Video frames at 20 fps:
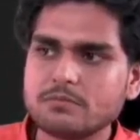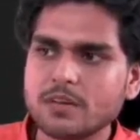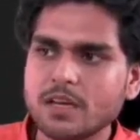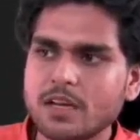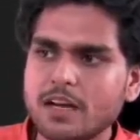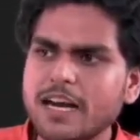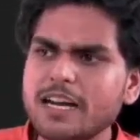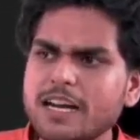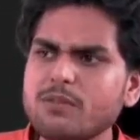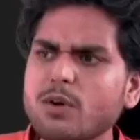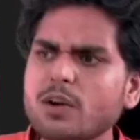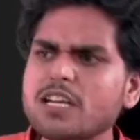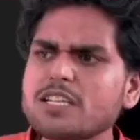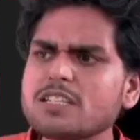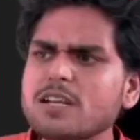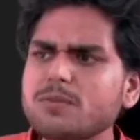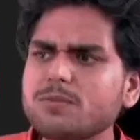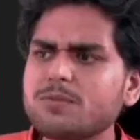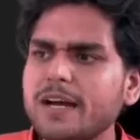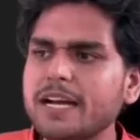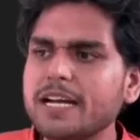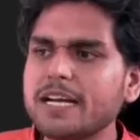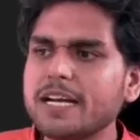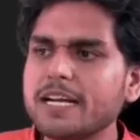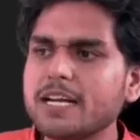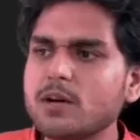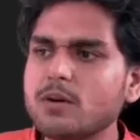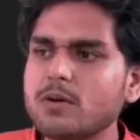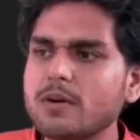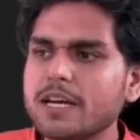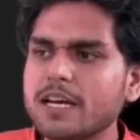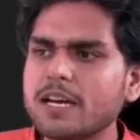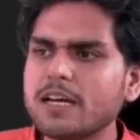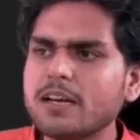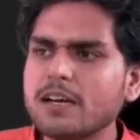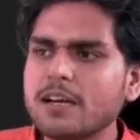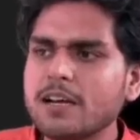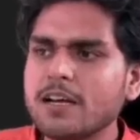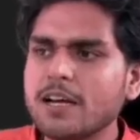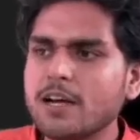Right? What is the file data over here?
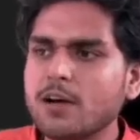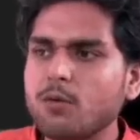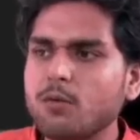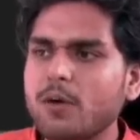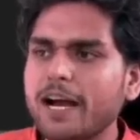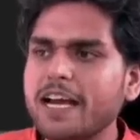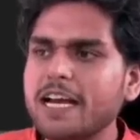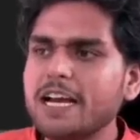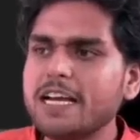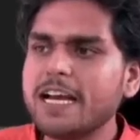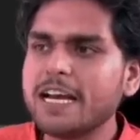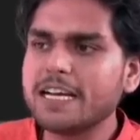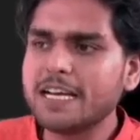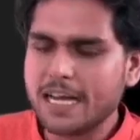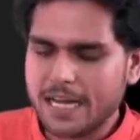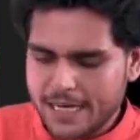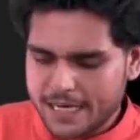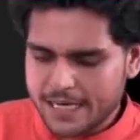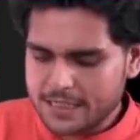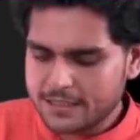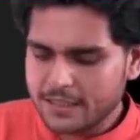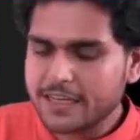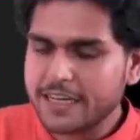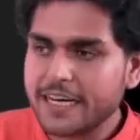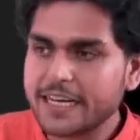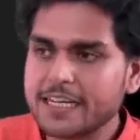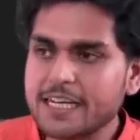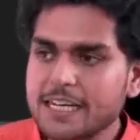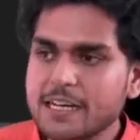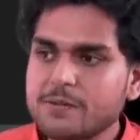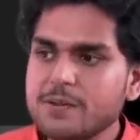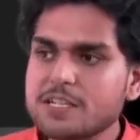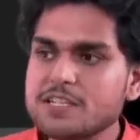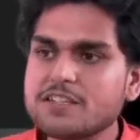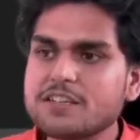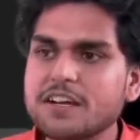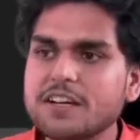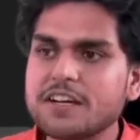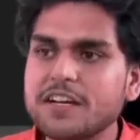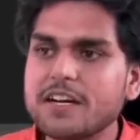File data is the data which
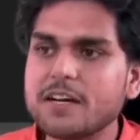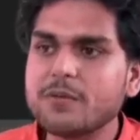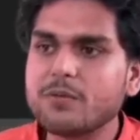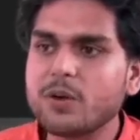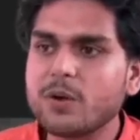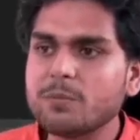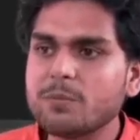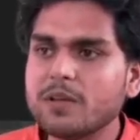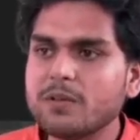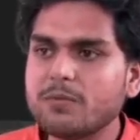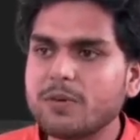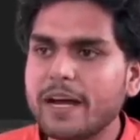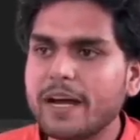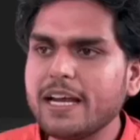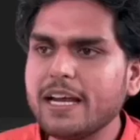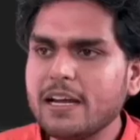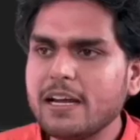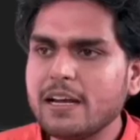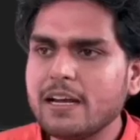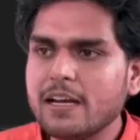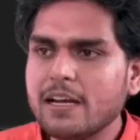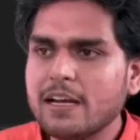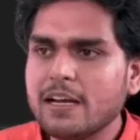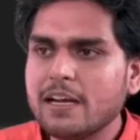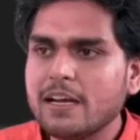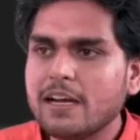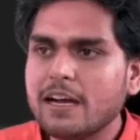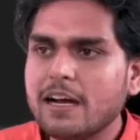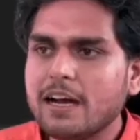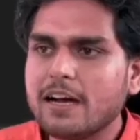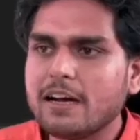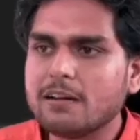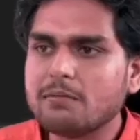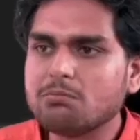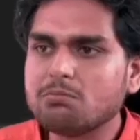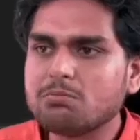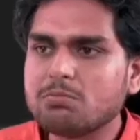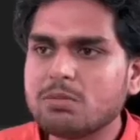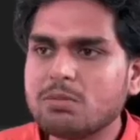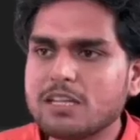is returned from the file.
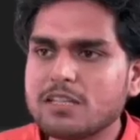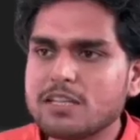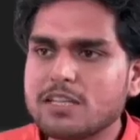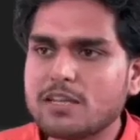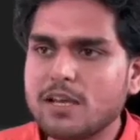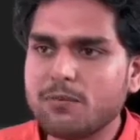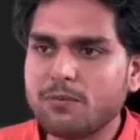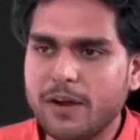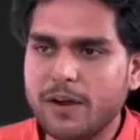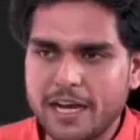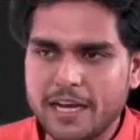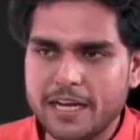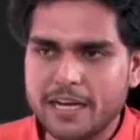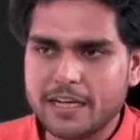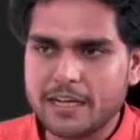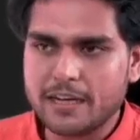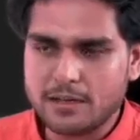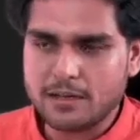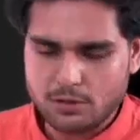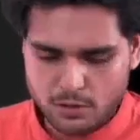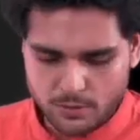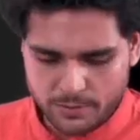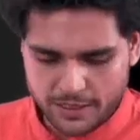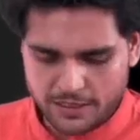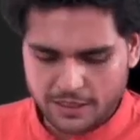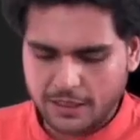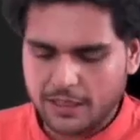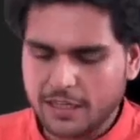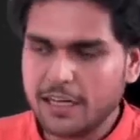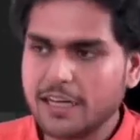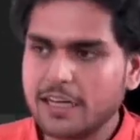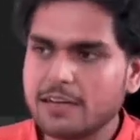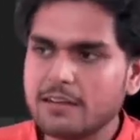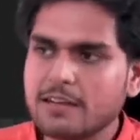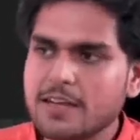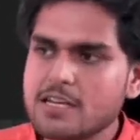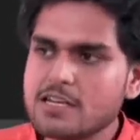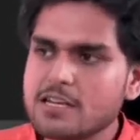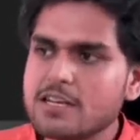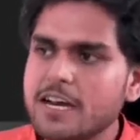This is the file data. So basically
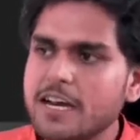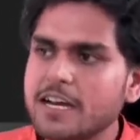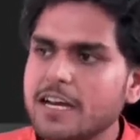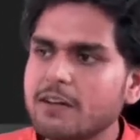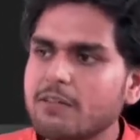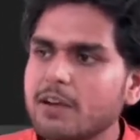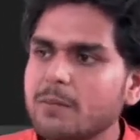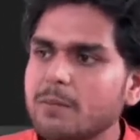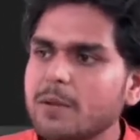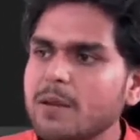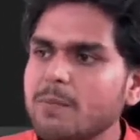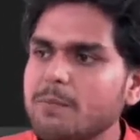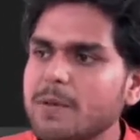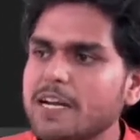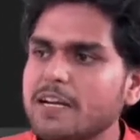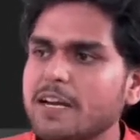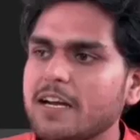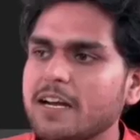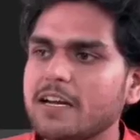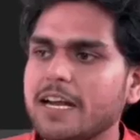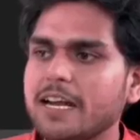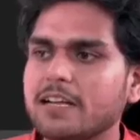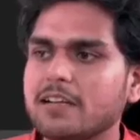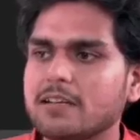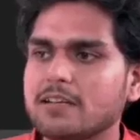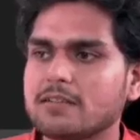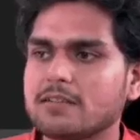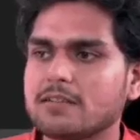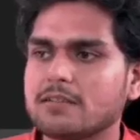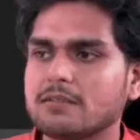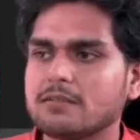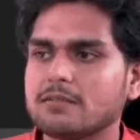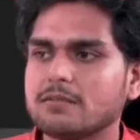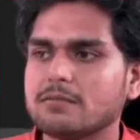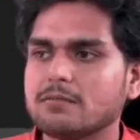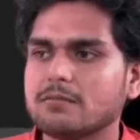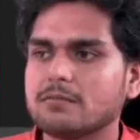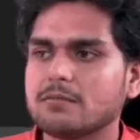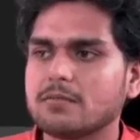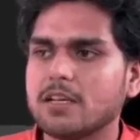this data will be printed like this.
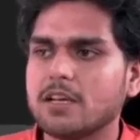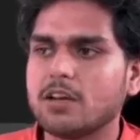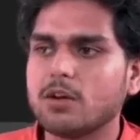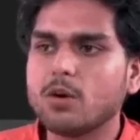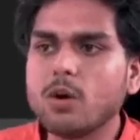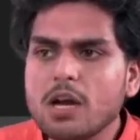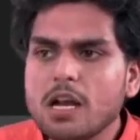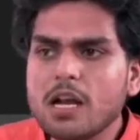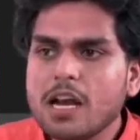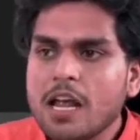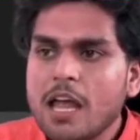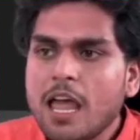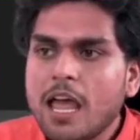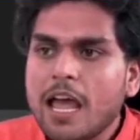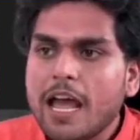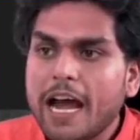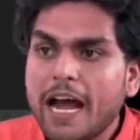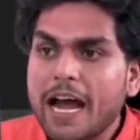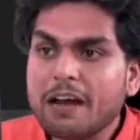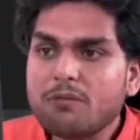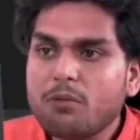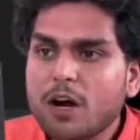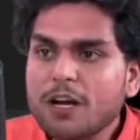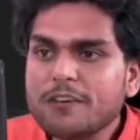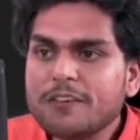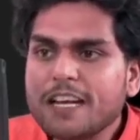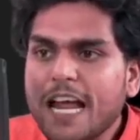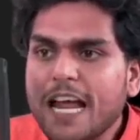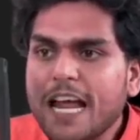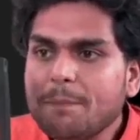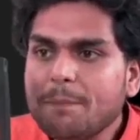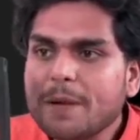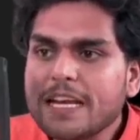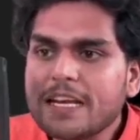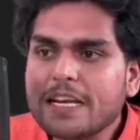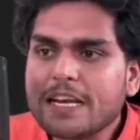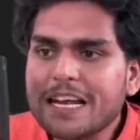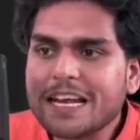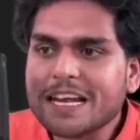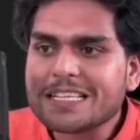Cool. And what will happen
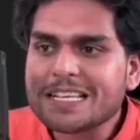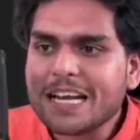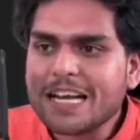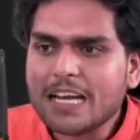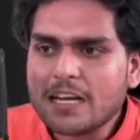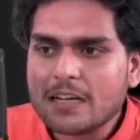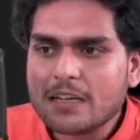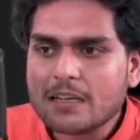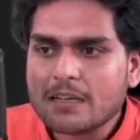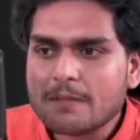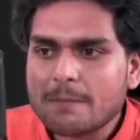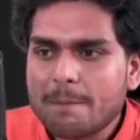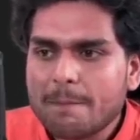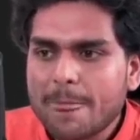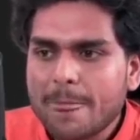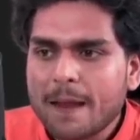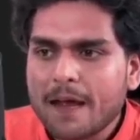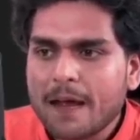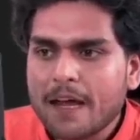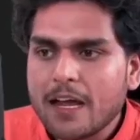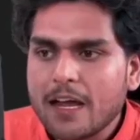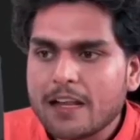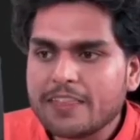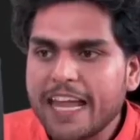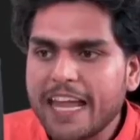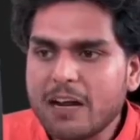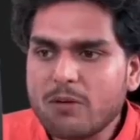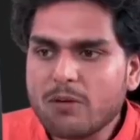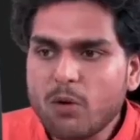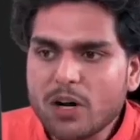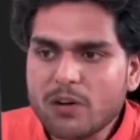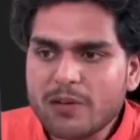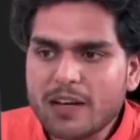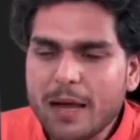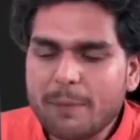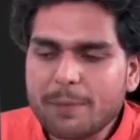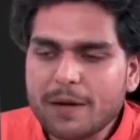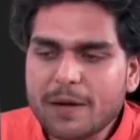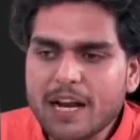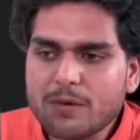in async? Then what will
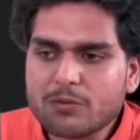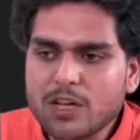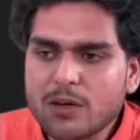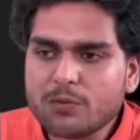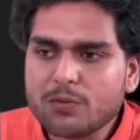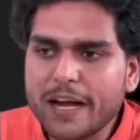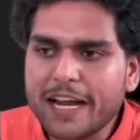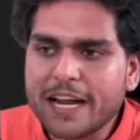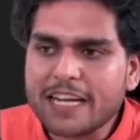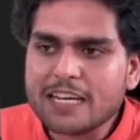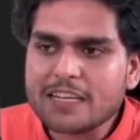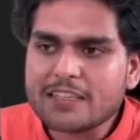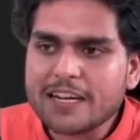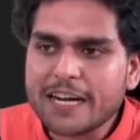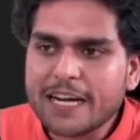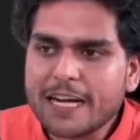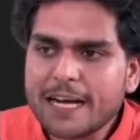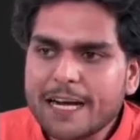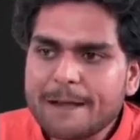happen after file is read?